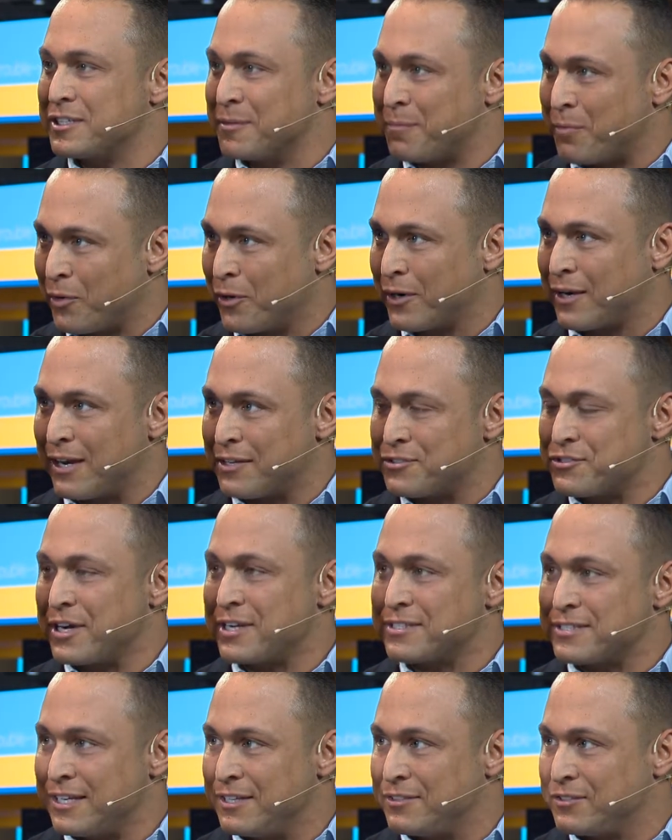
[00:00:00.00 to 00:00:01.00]
support
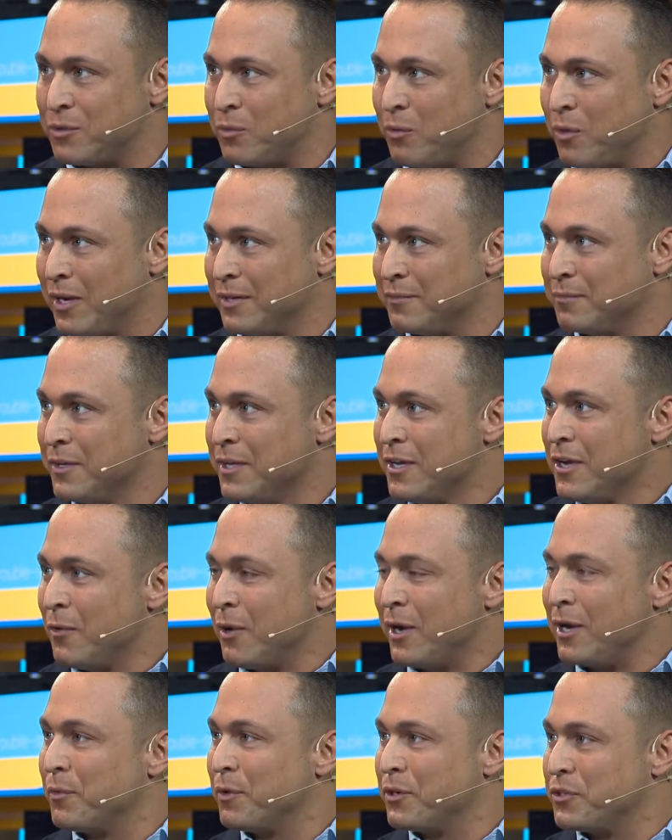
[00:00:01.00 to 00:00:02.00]
contracts into one?
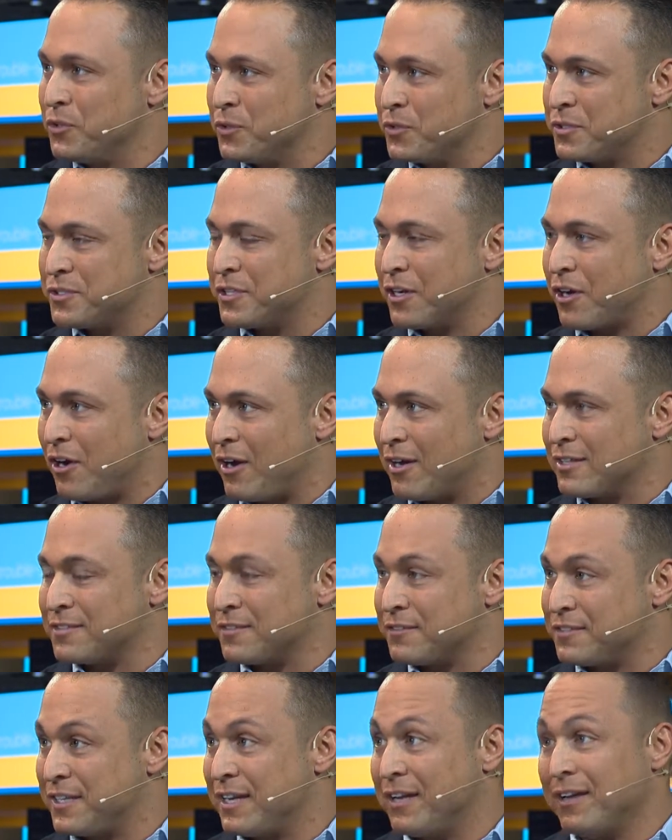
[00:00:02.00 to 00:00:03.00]
Right, to reduce the cost
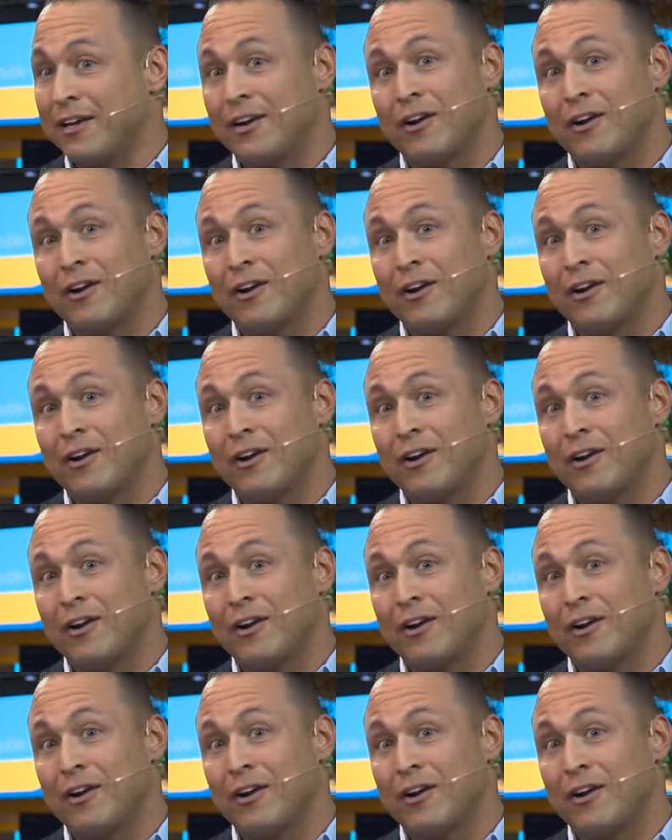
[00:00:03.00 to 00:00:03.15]
of sale. It